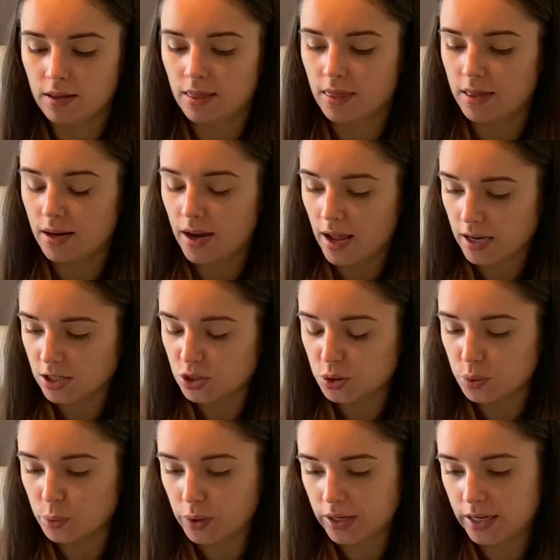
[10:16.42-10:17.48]
The
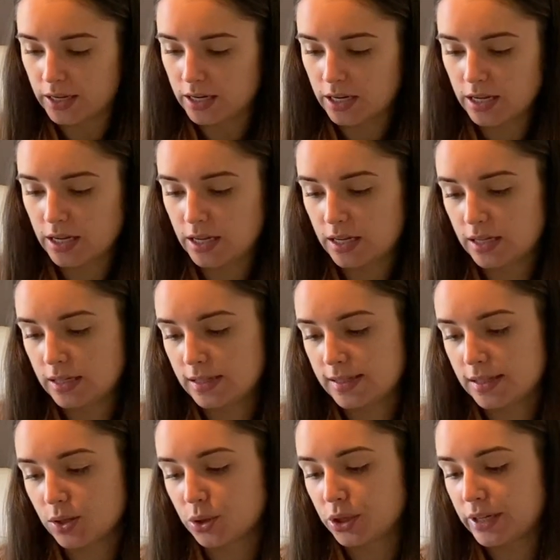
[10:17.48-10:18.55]
next one
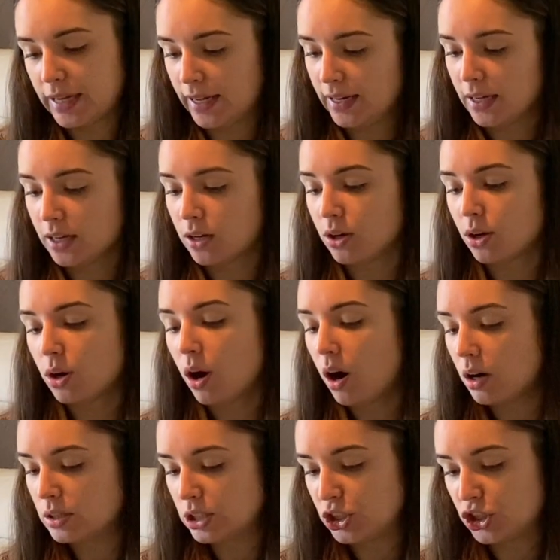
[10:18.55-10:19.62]
is organic
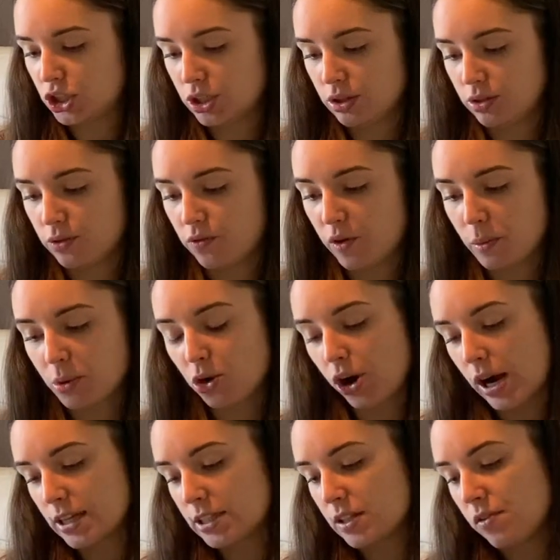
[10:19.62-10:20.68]
collagen from
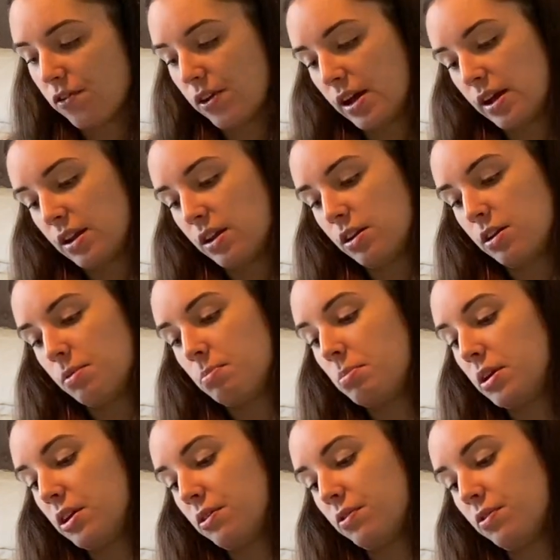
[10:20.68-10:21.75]
grass-fed
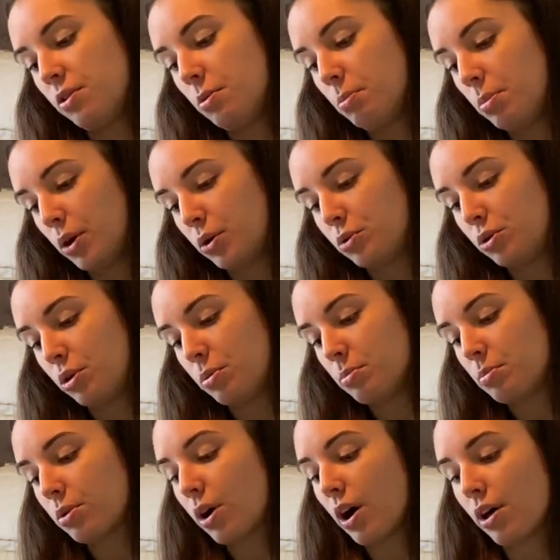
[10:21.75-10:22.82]
beef bone
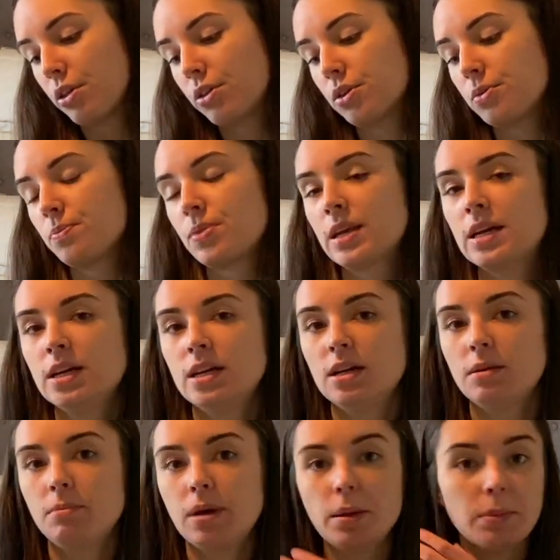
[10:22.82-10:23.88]
broth.
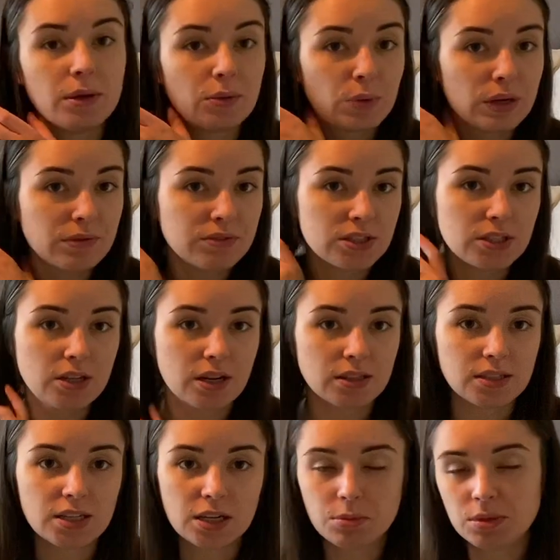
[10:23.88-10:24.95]
My midwife did not
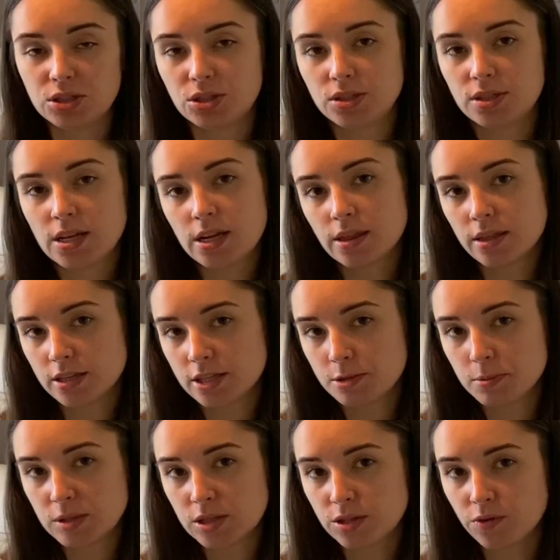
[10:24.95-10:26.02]
tell me to take this
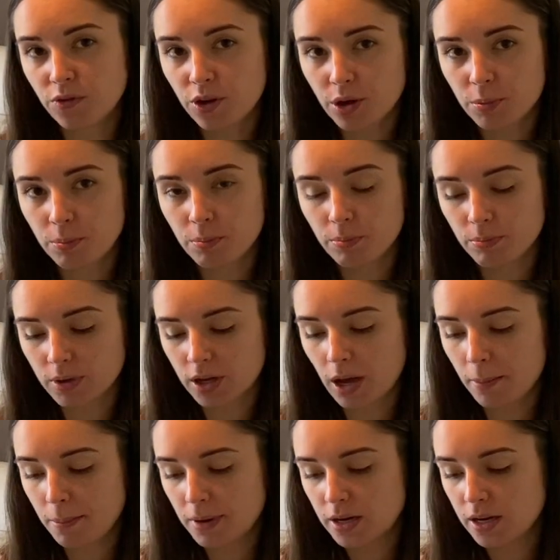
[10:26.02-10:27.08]
specific
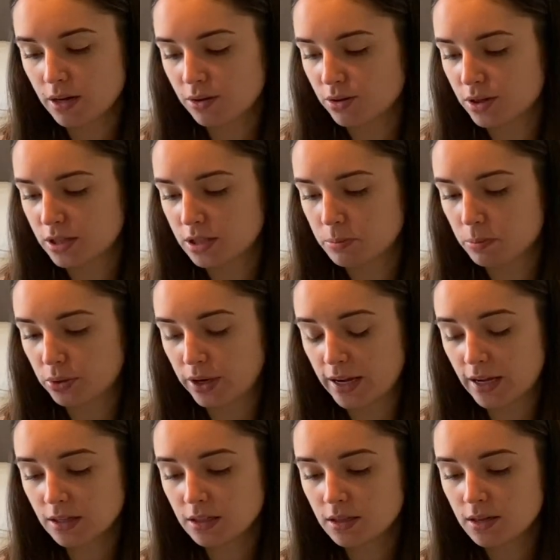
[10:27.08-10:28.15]
company or this
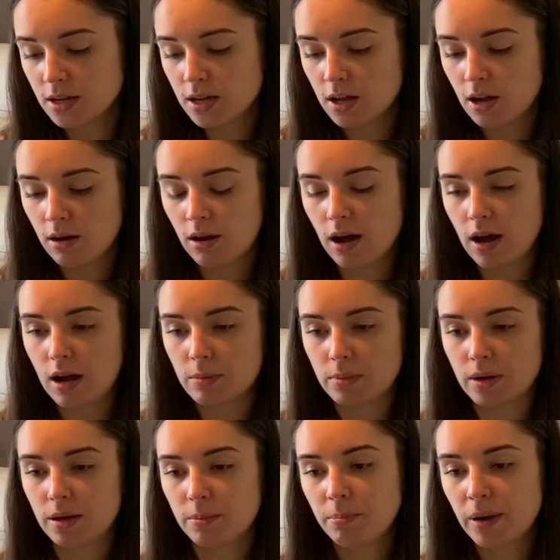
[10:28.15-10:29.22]
brand,
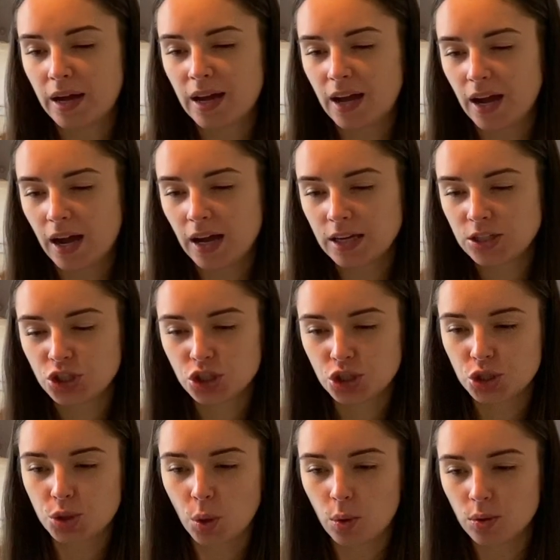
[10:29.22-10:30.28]
but I
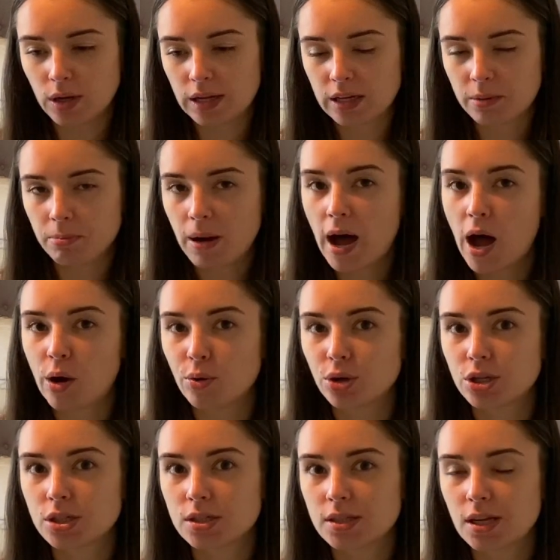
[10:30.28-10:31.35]
just don't like
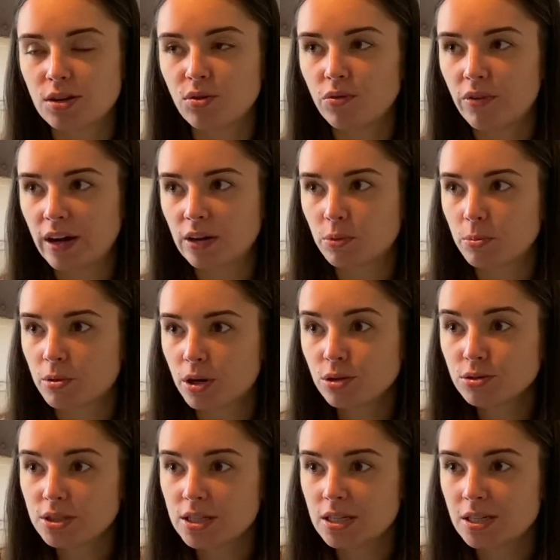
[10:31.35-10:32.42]
powders. I know Vital
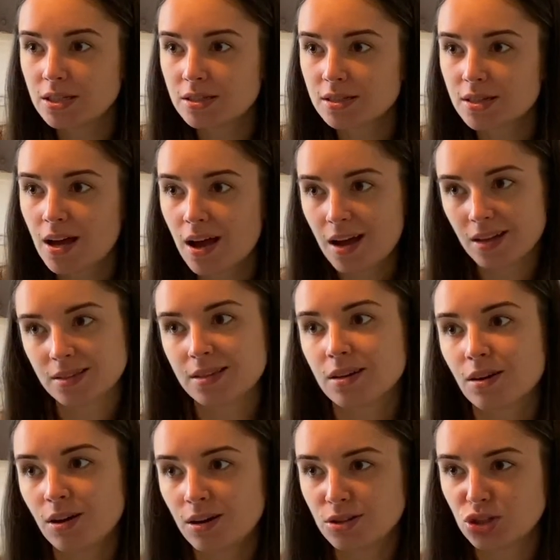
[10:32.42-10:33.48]
Proteins has the
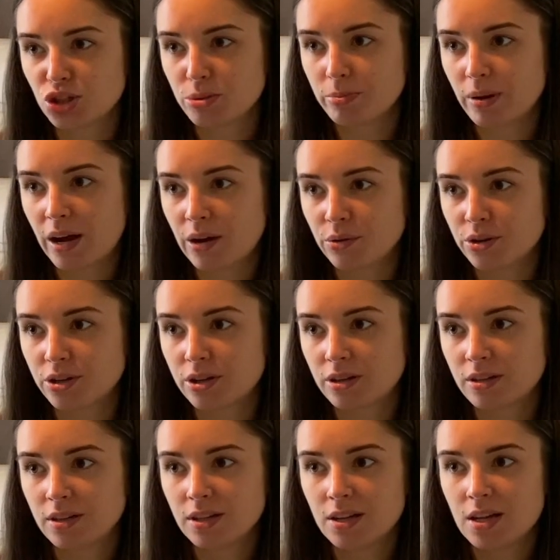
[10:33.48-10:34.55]
collagen
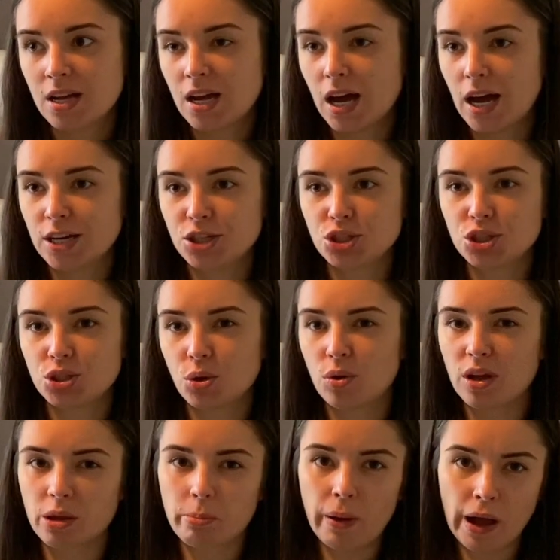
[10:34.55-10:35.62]
powder. I just don't
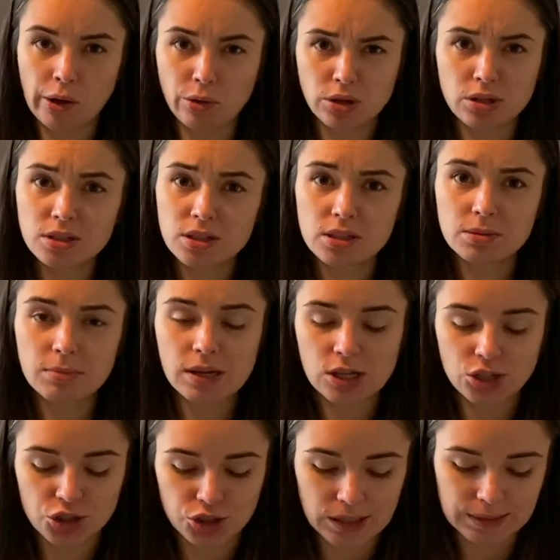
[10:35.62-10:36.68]
like powders as
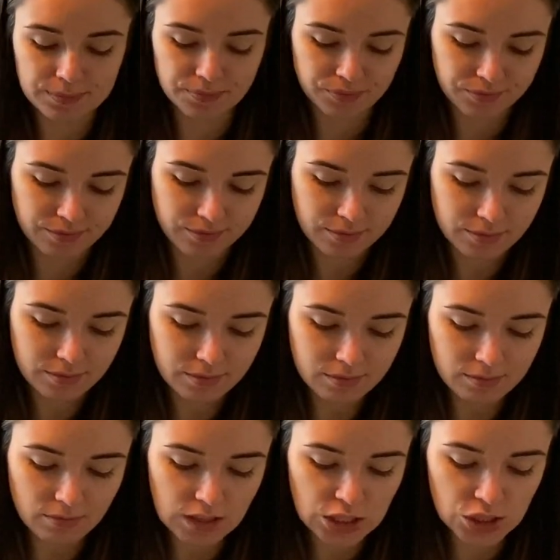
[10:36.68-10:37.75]
much.
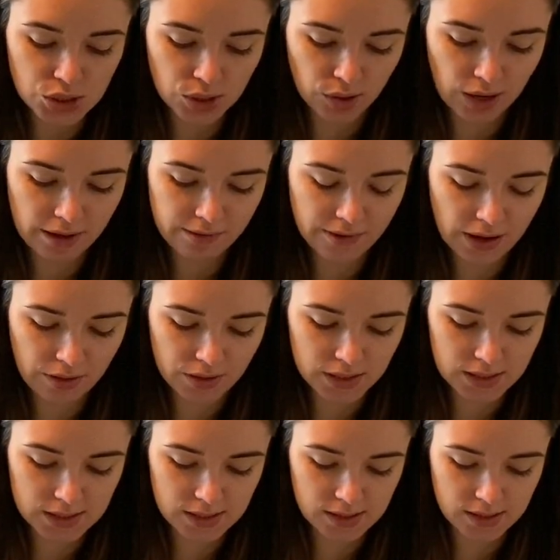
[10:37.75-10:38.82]
So I found
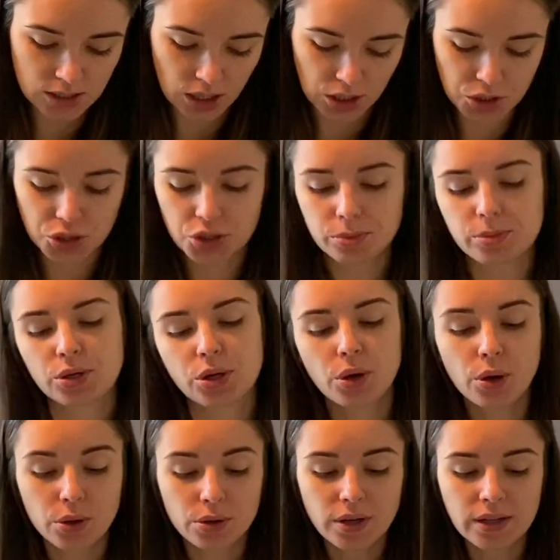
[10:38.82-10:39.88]
this Dr.
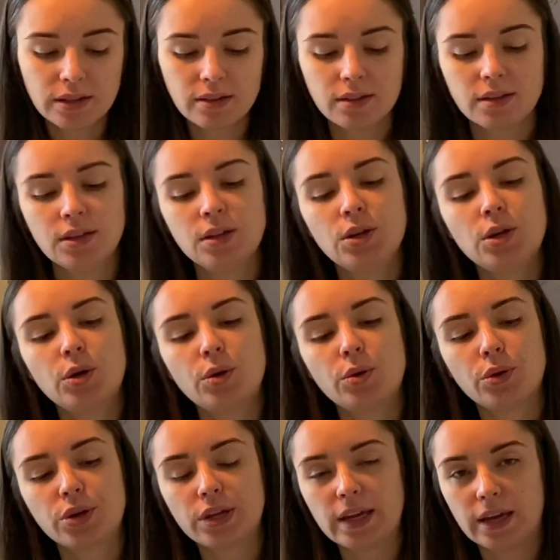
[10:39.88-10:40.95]
Mercola
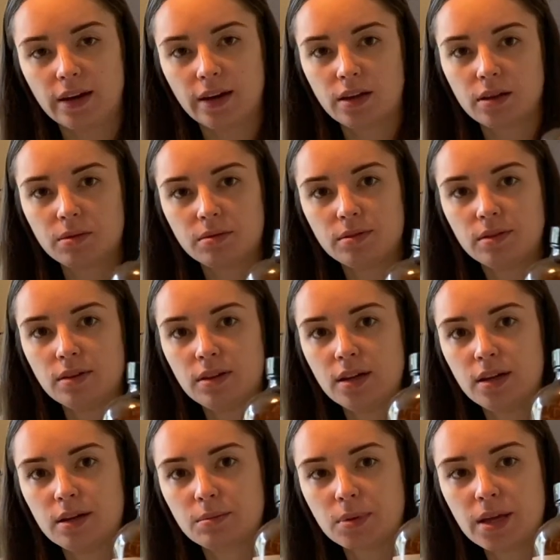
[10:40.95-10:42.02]
organic
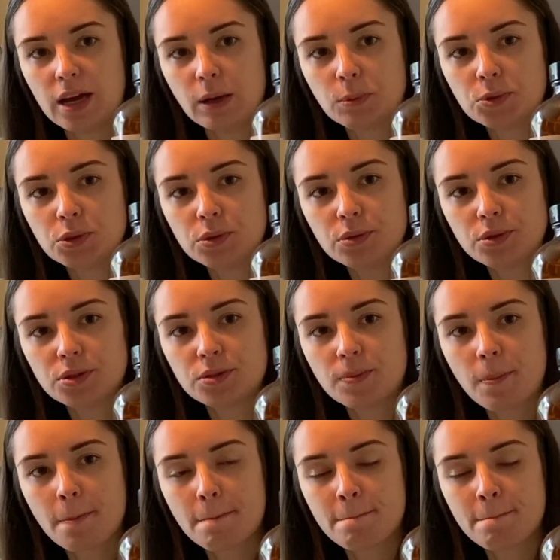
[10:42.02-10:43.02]
capsules.